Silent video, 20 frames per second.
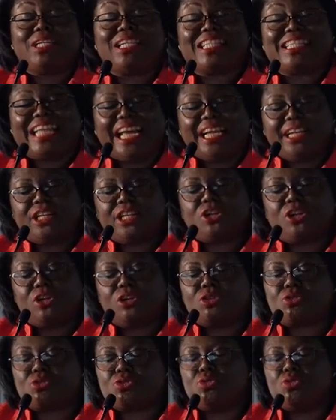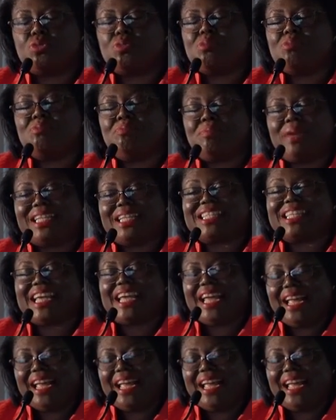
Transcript: the technical group met